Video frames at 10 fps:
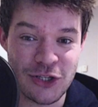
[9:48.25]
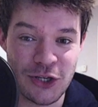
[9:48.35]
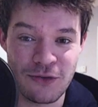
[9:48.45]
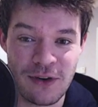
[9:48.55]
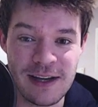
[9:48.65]
are the
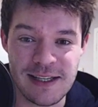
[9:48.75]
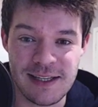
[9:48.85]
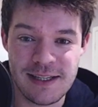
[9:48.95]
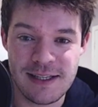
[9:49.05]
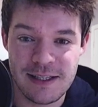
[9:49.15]
2
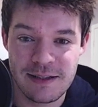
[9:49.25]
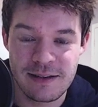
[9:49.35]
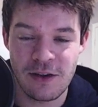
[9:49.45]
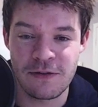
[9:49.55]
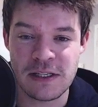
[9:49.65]
races.
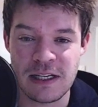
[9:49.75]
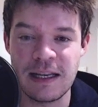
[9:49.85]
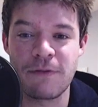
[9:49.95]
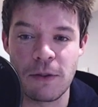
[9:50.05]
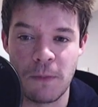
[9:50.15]

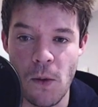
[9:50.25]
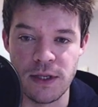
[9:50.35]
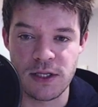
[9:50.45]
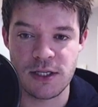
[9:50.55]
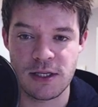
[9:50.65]
Obviously, you have the
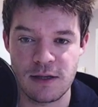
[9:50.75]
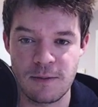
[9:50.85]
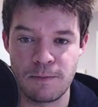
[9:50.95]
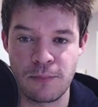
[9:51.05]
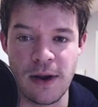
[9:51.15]
points
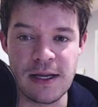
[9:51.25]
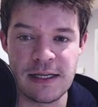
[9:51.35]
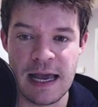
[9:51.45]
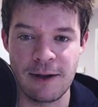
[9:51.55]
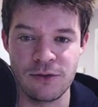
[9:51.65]

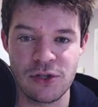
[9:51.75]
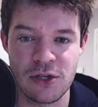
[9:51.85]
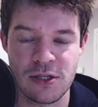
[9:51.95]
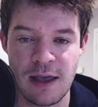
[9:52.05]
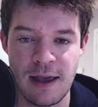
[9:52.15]
breakdown
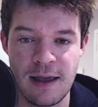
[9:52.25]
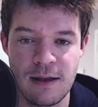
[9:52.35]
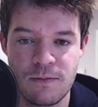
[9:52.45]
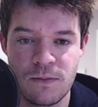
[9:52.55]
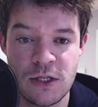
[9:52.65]
just
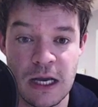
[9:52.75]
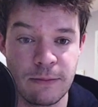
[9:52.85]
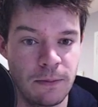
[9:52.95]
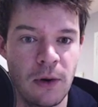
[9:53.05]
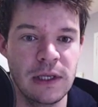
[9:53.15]
there.
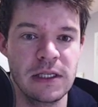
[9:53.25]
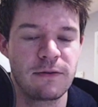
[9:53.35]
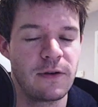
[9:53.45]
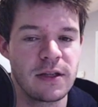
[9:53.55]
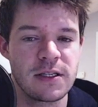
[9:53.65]
Double
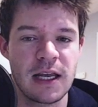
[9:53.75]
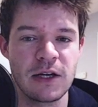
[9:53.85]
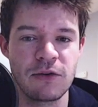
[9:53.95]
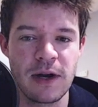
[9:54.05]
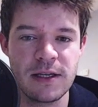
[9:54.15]
points for the
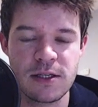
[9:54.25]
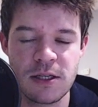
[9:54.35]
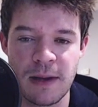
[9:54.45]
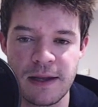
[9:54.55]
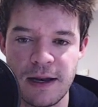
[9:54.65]
second
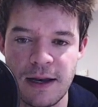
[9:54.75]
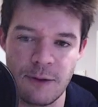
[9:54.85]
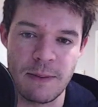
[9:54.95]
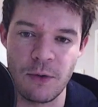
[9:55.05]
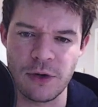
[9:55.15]
race to make it a
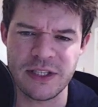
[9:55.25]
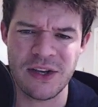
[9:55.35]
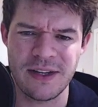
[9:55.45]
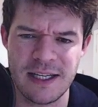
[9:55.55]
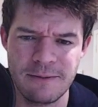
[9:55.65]
little bit more
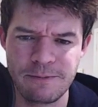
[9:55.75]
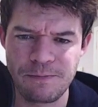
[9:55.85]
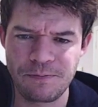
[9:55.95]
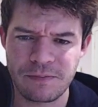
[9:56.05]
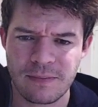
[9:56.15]
exciting.
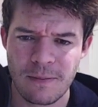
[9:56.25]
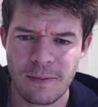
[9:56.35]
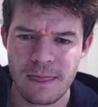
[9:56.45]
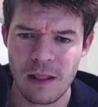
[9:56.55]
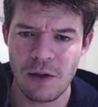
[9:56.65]

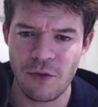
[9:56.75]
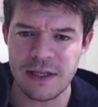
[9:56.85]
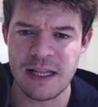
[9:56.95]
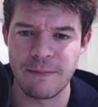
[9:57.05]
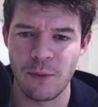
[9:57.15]

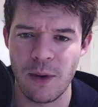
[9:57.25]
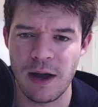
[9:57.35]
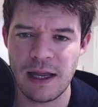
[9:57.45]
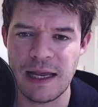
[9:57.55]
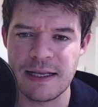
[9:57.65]
Race number
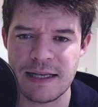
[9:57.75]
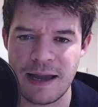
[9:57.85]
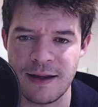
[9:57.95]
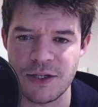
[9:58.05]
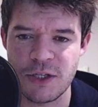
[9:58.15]
1 is
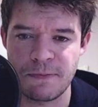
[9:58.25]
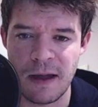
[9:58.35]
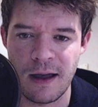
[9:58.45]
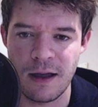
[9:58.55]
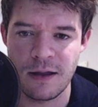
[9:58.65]
at
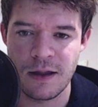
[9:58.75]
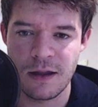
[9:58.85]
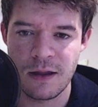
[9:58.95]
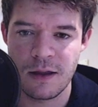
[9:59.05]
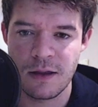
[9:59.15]
Spa.
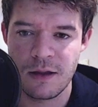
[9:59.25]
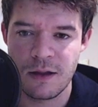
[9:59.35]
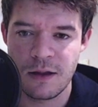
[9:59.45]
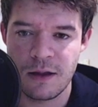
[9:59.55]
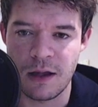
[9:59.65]

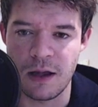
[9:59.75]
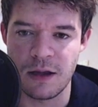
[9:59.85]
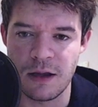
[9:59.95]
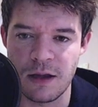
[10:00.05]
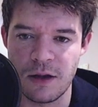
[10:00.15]

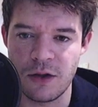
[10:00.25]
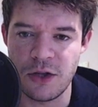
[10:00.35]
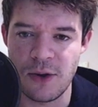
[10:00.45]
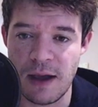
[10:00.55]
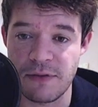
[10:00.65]

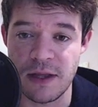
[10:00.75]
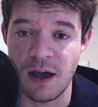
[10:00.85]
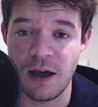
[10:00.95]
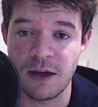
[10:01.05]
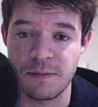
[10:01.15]
You have
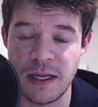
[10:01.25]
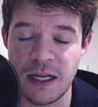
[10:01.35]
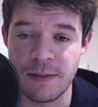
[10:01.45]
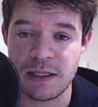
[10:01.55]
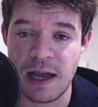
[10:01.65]
the hard,
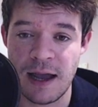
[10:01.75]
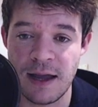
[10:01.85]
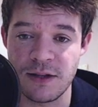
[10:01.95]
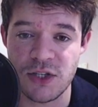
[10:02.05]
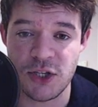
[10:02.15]
medium,
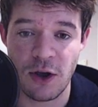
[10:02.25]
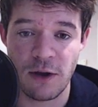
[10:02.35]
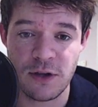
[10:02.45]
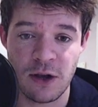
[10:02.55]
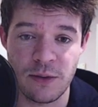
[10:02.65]
and
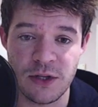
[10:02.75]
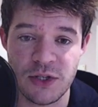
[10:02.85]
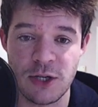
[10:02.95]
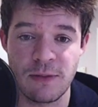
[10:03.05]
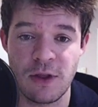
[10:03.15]
soft. I would
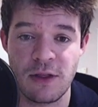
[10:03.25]
assume